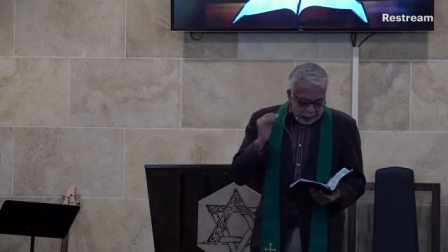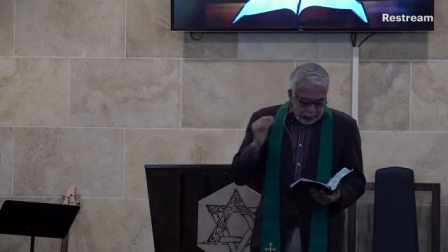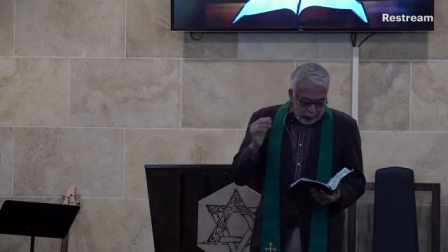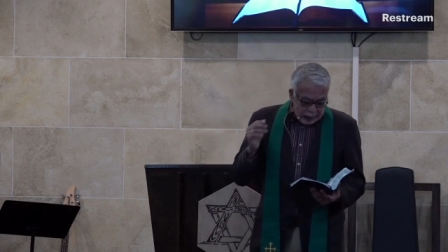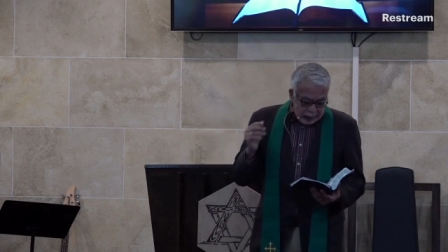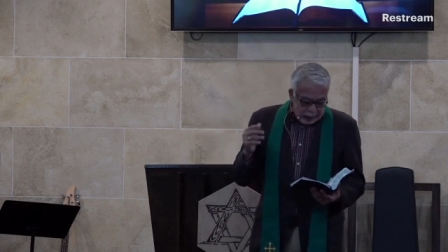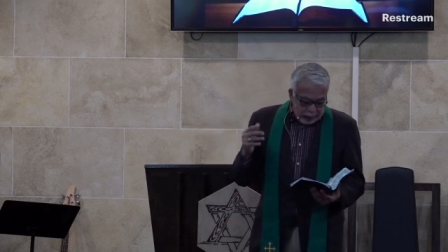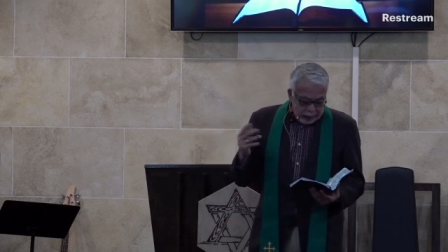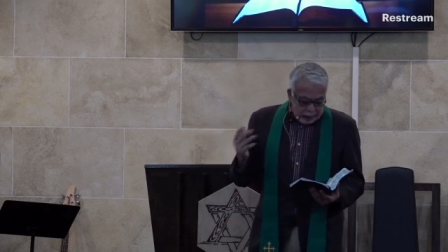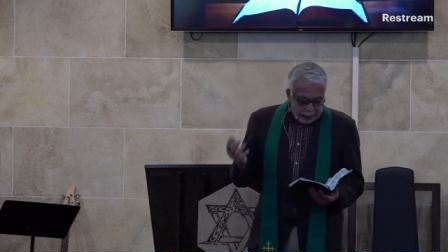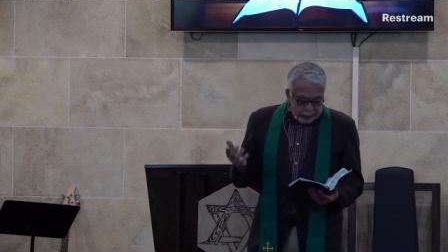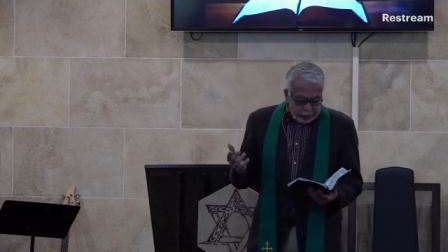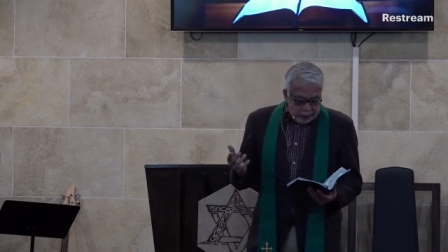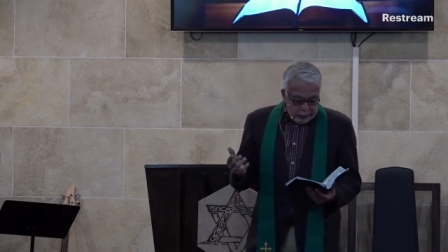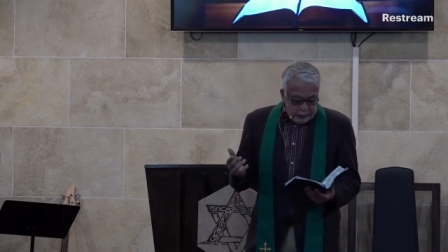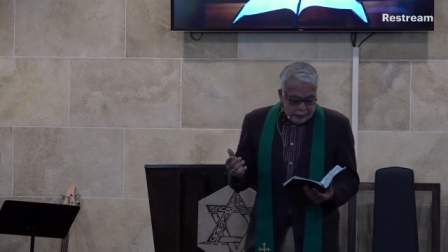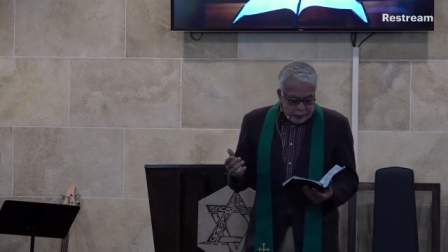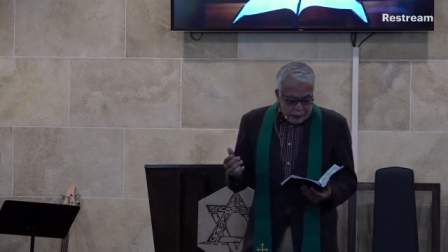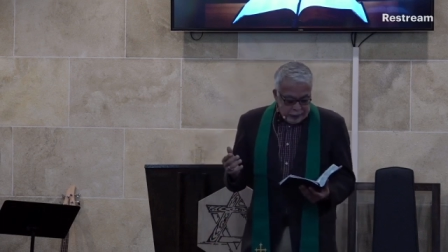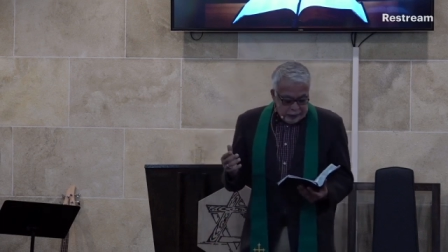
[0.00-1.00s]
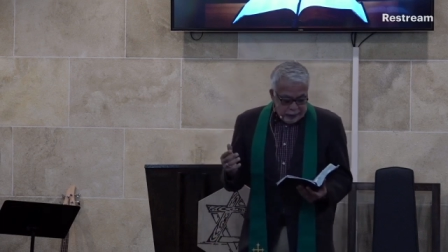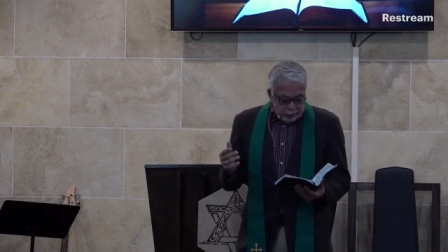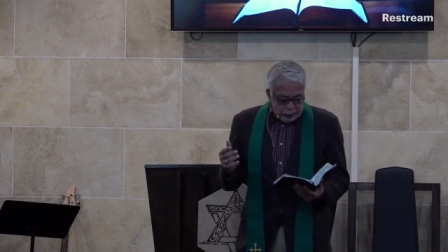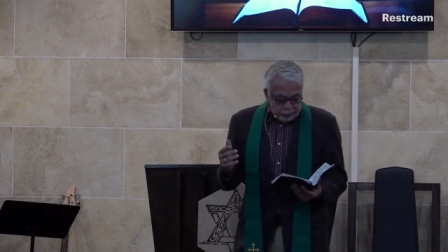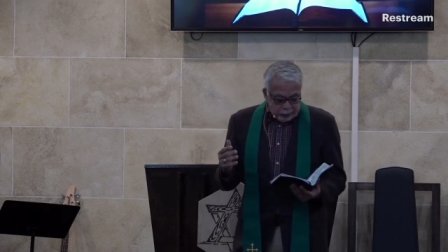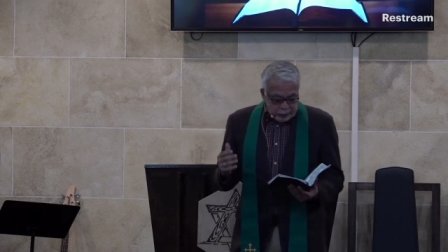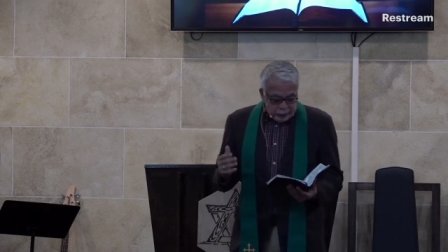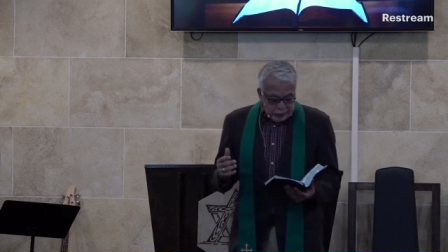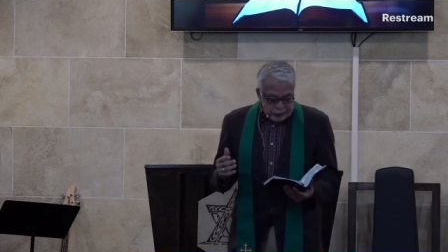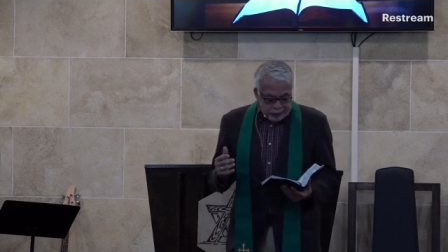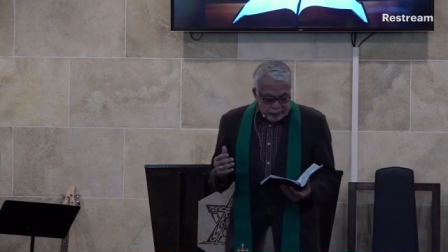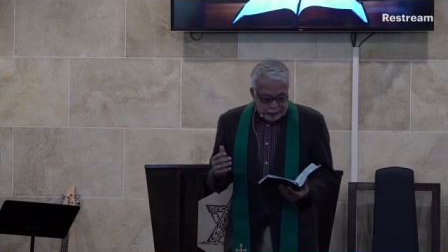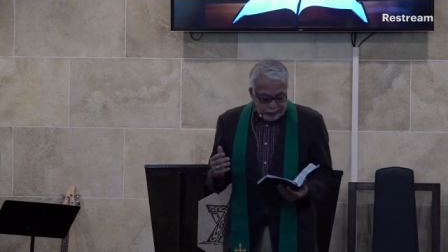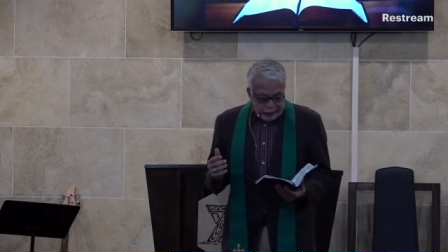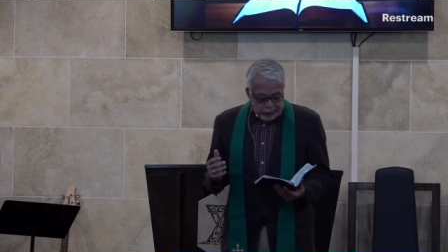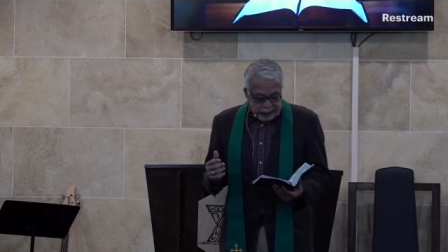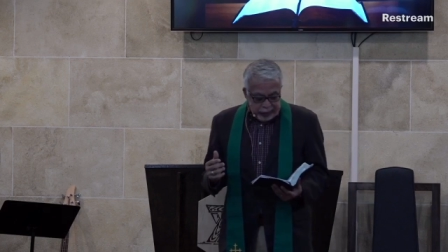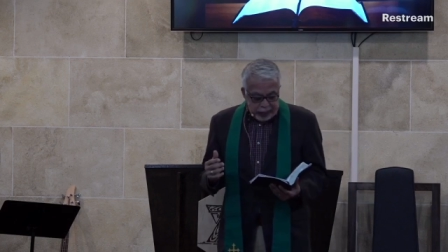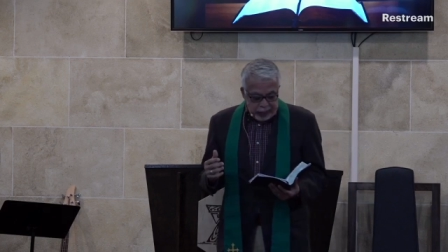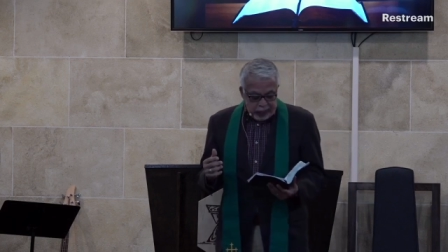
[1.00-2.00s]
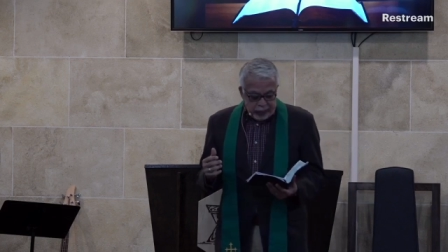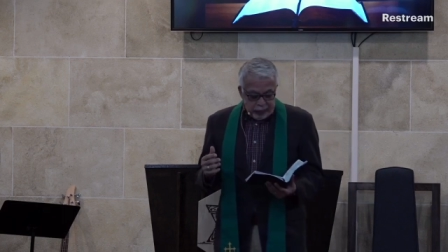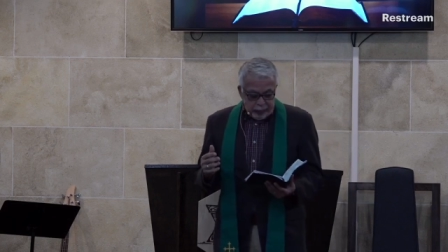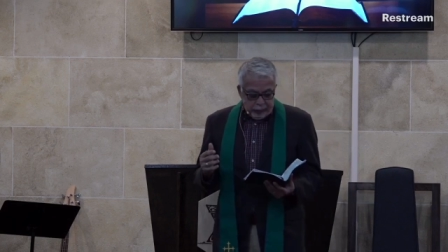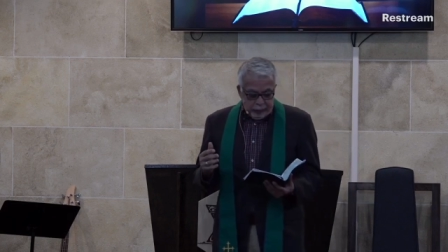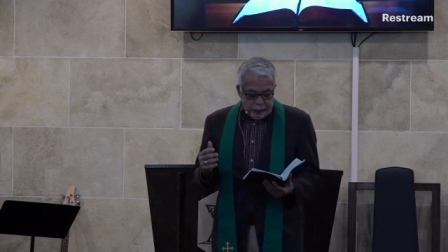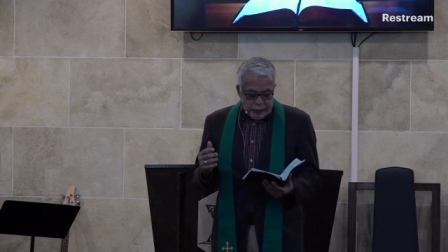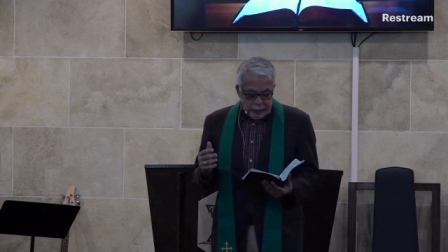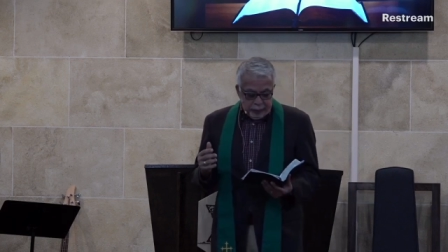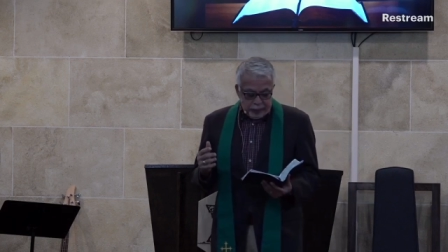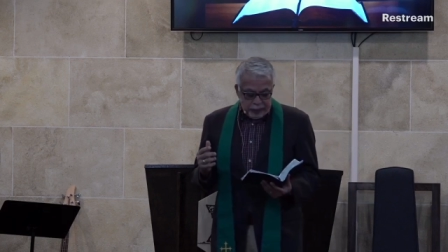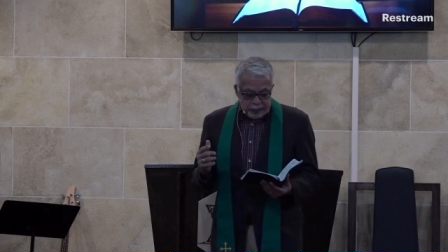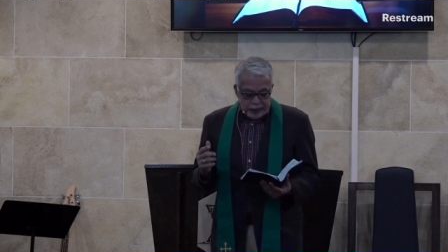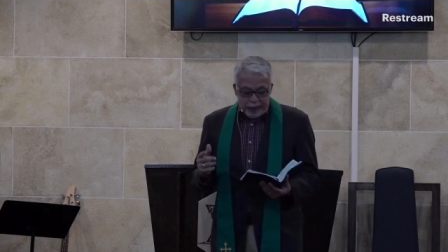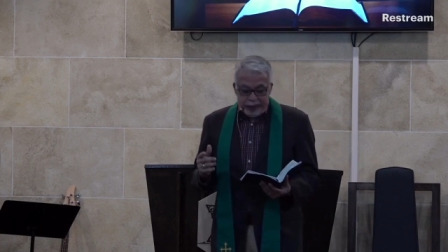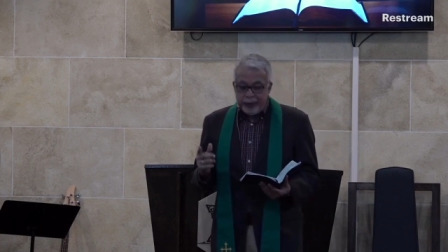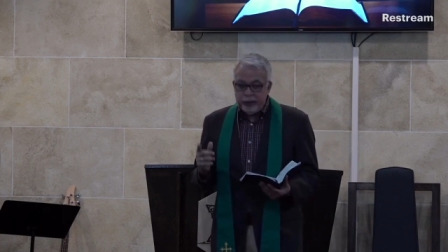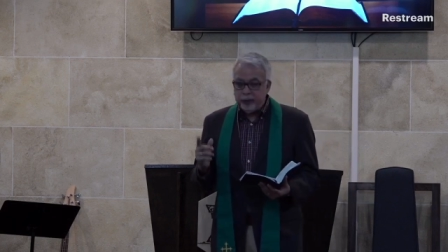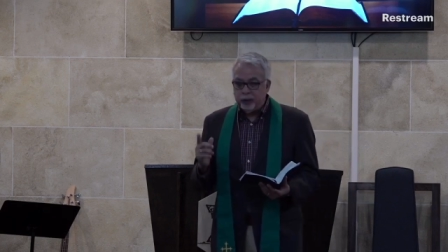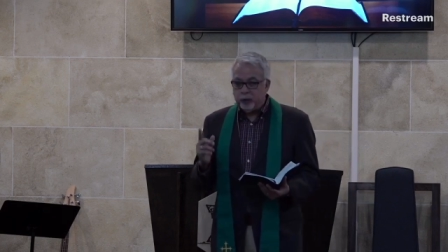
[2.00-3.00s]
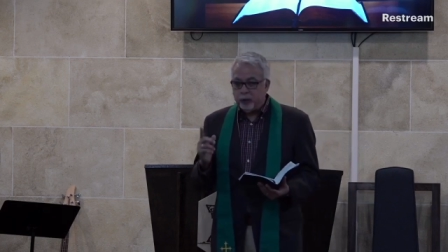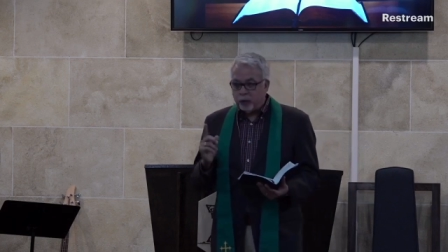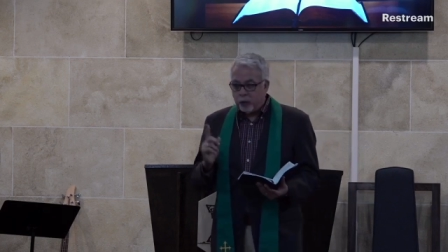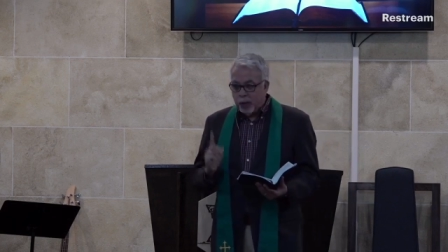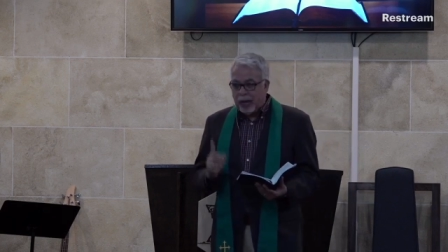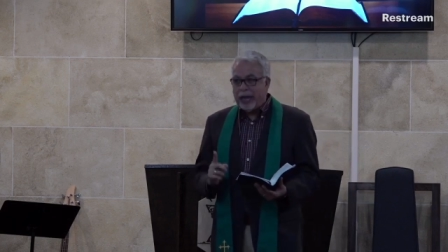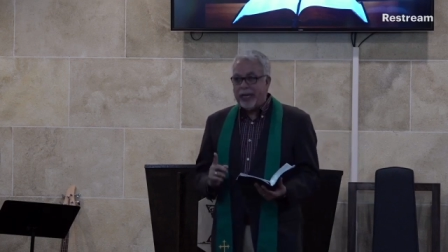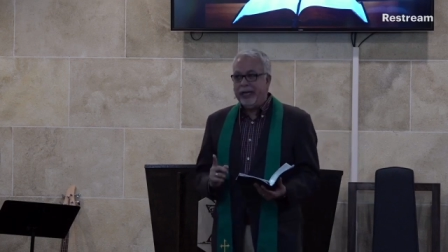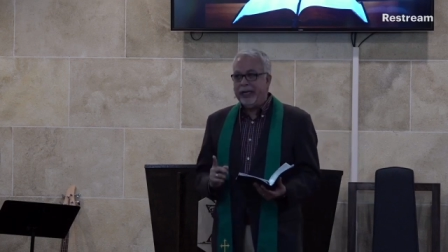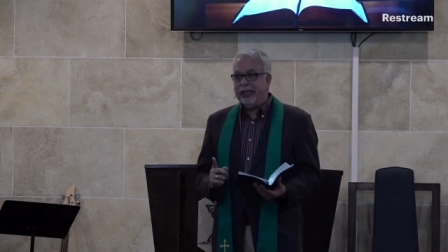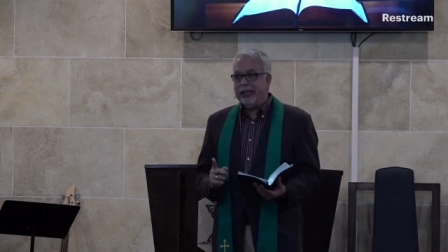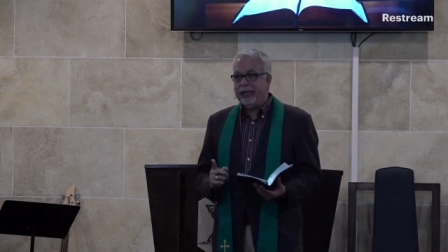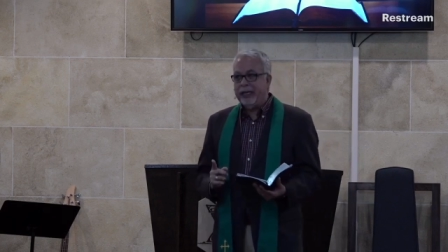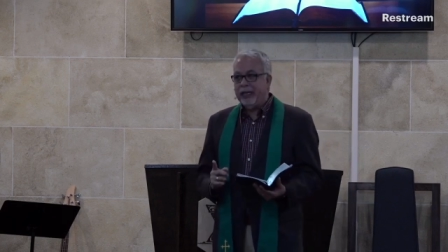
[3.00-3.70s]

And the third part is trusting God to put things right.